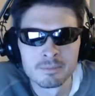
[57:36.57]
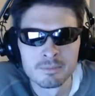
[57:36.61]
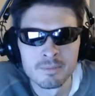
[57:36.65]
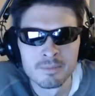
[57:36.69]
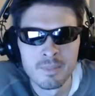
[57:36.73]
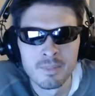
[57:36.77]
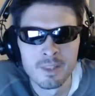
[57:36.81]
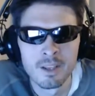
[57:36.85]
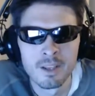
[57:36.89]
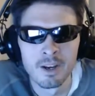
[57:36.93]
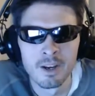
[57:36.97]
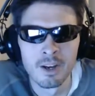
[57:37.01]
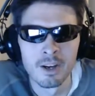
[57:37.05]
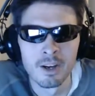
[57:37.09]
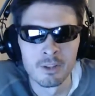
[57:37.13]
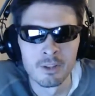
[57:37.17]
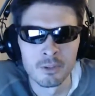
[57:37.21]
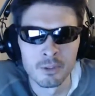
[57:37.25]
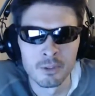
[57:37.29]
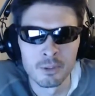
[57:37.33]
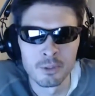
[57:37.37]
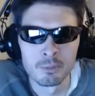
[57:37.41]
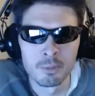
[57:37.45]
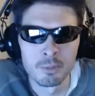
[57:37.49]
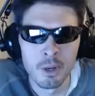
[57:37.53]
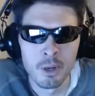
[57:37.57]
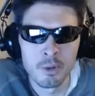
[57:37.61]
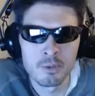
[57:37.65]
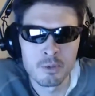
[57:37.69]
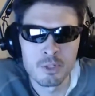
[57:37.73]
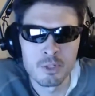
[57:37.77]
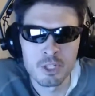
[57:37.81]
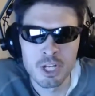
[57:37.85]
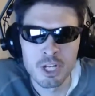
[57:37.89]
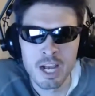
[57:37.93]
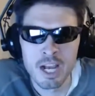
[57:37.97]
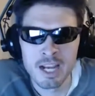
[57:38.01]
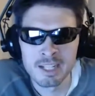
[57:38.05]
Ah, dude, Bones
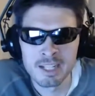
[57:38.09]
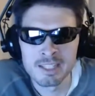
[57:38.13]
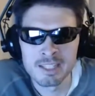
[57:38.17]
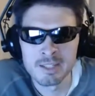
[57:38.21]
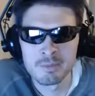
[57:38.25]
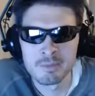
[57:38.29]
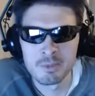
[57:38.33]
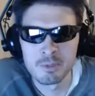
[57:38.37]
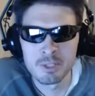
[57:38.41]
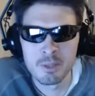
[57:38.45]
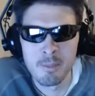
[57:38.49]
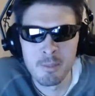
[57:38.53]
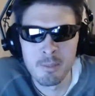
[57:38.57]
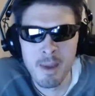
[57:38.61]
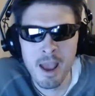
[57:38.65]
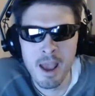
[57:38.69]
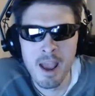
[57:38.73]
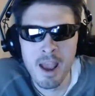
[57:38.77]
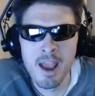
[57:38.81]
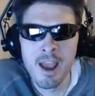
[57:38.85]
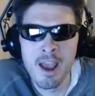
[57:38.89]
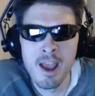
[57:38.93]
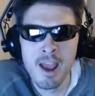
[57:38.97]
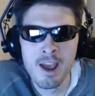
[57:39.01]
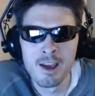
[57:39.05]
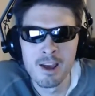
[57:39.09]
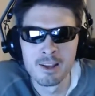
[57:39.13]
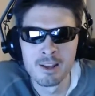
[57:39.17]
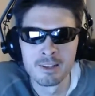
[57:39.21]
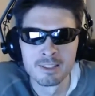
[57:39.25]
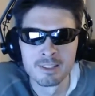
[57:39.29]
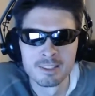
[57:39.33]
Jackson was the man.